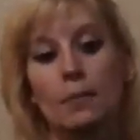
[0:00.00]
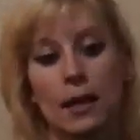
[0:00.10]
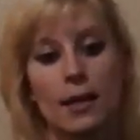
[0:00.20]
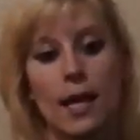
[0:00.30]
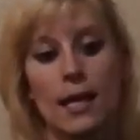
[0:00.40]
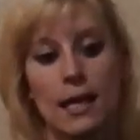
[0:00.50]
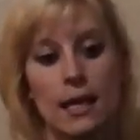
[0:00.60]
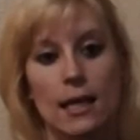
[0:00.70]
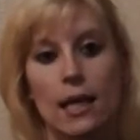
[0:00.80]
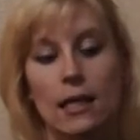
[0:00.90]
Get that knee
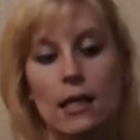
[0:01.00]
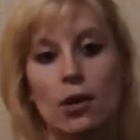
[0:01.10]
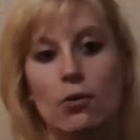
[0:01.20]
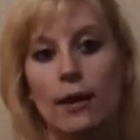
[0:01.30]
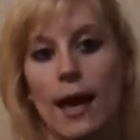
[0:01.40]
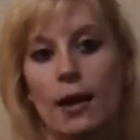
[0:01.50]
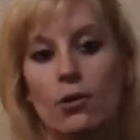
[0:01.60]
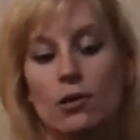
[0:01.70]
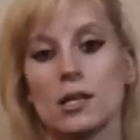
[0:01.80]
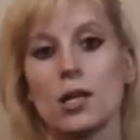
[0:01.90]
at a 90-degree
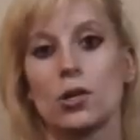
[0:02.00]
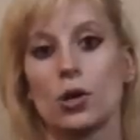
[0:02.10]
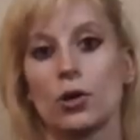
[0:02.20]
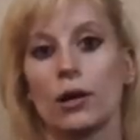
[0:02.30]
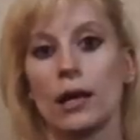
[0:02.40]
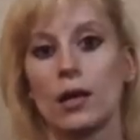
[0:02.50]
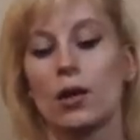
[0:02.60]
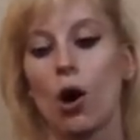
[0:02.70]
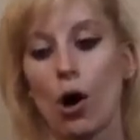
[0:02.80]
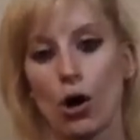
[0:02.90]
angle so that you know you're getting
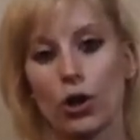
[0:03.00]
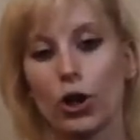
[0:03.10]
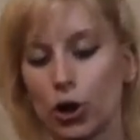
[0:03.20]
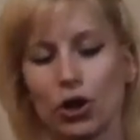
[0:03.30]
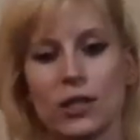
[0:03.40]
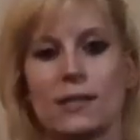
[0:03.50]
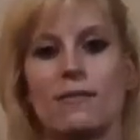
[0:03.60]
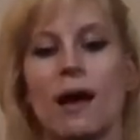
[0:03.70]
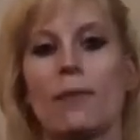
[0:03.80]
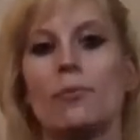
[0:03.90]
all the goods
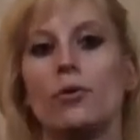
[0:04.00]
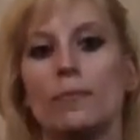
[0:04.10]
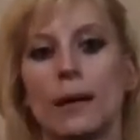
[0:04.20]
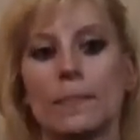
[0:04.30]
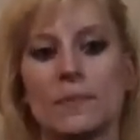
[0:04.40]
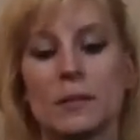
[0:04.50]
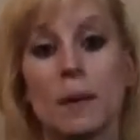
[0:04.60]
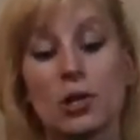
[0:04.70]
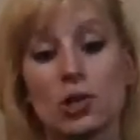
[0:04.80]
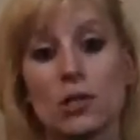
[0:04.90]
of that movement,
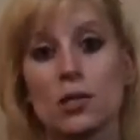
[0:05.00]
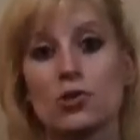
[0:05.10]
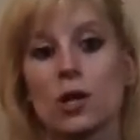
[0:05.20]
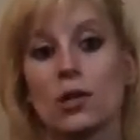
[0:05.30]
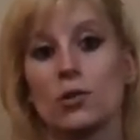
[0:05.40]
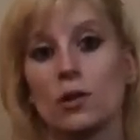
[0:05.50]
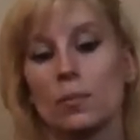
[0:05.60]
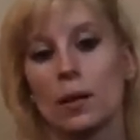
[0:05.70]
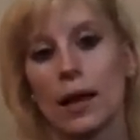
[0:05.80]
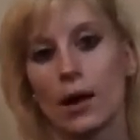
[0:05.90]
especially since you're not doing the
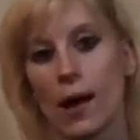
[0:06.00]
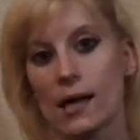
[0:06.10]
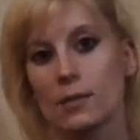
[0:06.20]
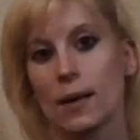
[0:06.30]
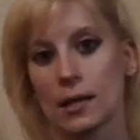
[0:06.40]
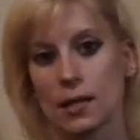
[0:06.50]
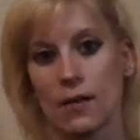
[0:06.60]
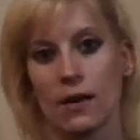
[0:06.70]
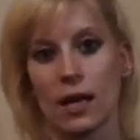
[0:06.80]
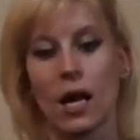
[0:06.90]
plyo aspect
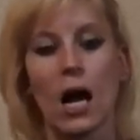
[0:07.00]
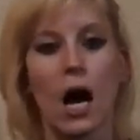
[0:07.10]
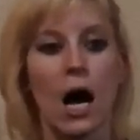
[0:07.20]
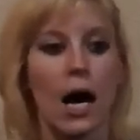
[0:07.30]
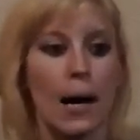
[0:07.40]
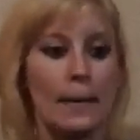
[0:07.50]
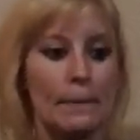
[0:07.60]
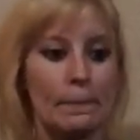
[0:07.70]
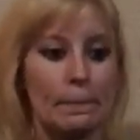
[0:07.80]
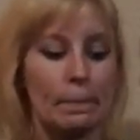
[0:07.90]
of it.
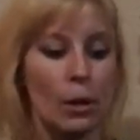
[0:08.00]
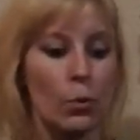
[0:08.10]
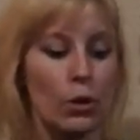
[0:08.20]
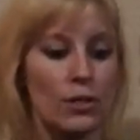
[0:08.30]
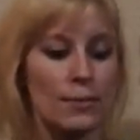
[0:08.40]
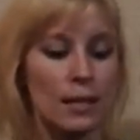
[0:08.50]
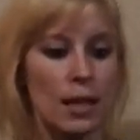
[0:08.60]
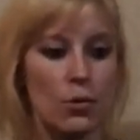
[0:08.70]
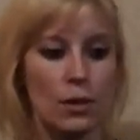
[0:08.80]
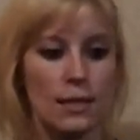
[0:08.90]
What are some of the
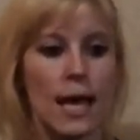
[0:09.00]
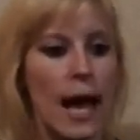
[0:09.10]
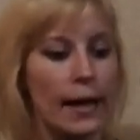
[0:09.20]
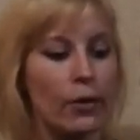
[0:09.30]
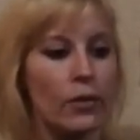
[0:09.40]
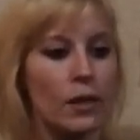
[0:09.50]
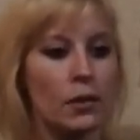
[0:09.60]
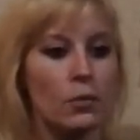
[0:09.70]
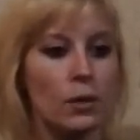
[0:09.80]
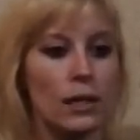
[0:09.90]
other ones? I don't think
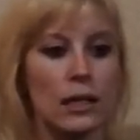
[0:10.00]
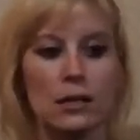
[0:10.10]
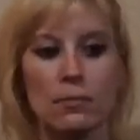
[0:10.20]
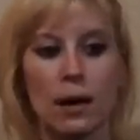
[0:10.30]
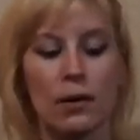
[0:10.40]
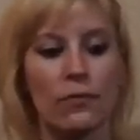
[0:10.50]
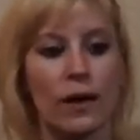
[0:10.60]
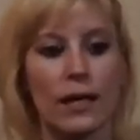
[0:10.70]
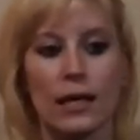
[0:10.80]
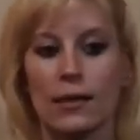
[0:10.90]
you really need to
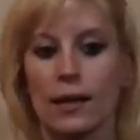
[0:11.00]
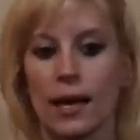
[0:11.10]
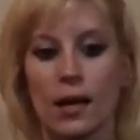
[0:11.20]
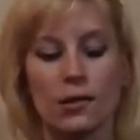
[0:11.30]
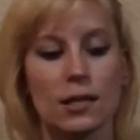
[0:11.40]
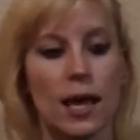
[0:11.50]
modify anything else.